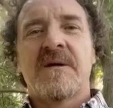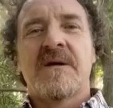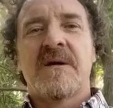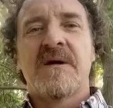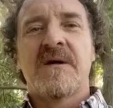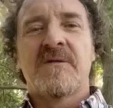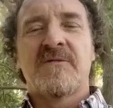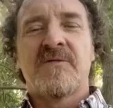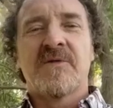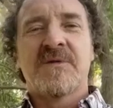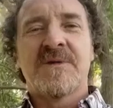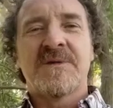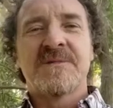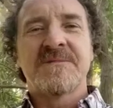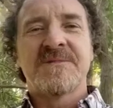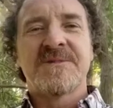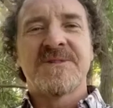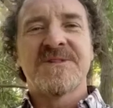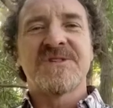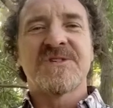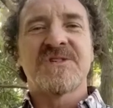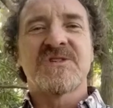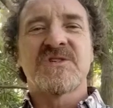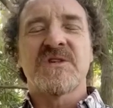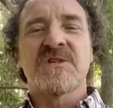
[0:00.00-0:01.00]
Hi everyone,
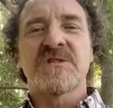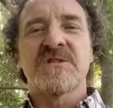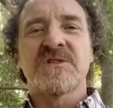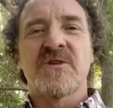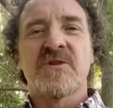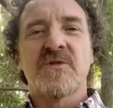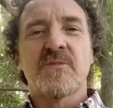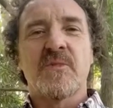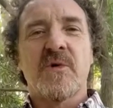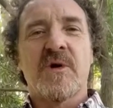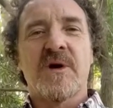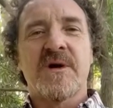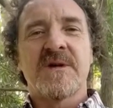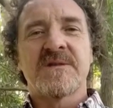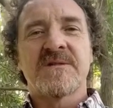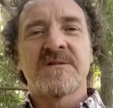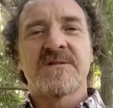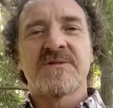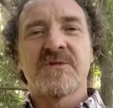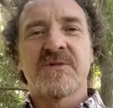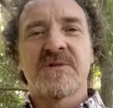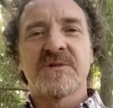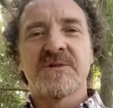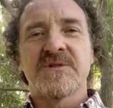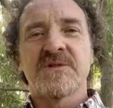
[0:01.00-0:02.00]
this is Justin Cooper-White
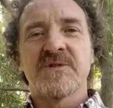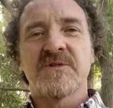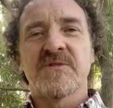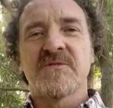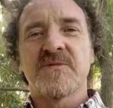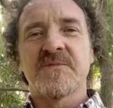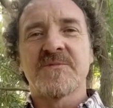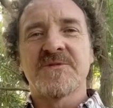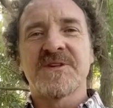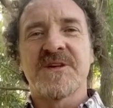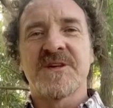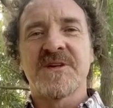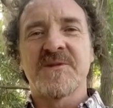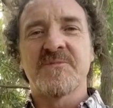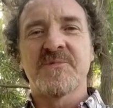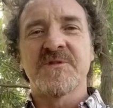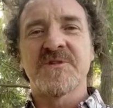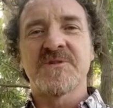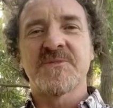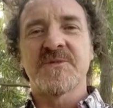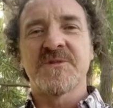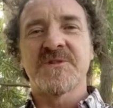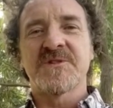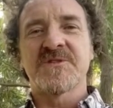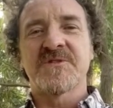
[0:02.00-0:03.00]
talking to you from sunny
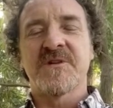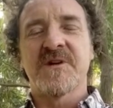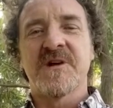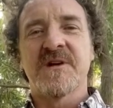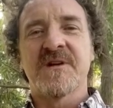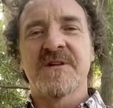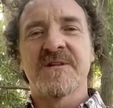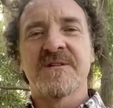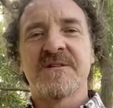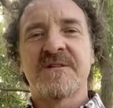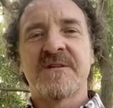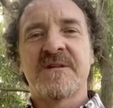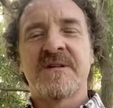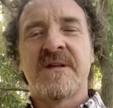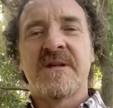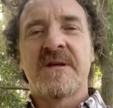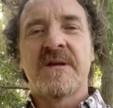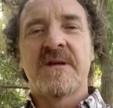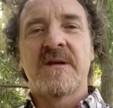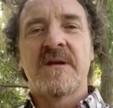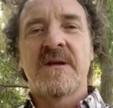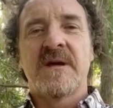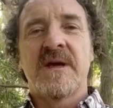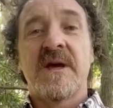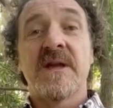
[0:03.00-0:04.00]
Brisbane, Australia,
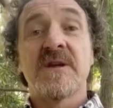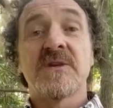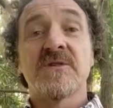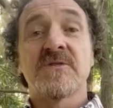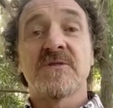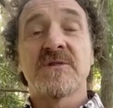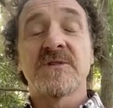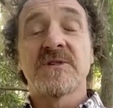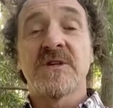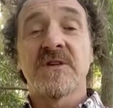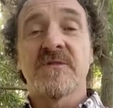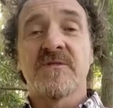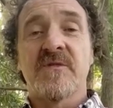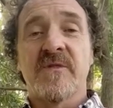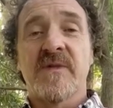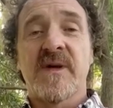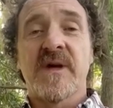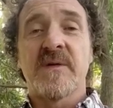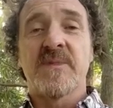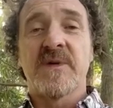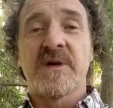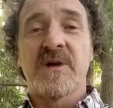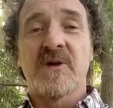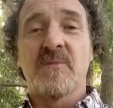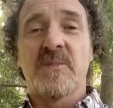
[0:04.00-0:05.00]
Editor-in-Chief of
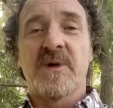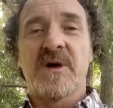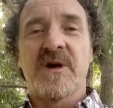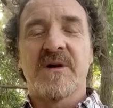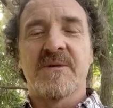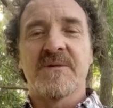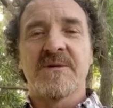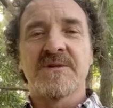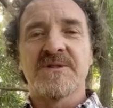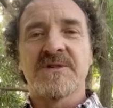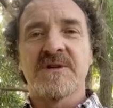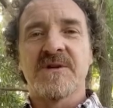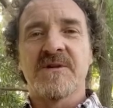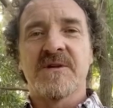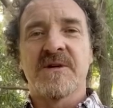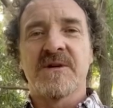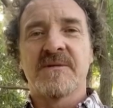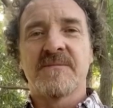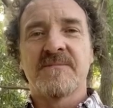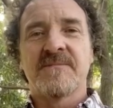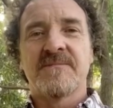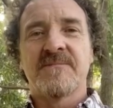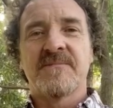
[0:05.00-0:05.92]
APL Bioengineering.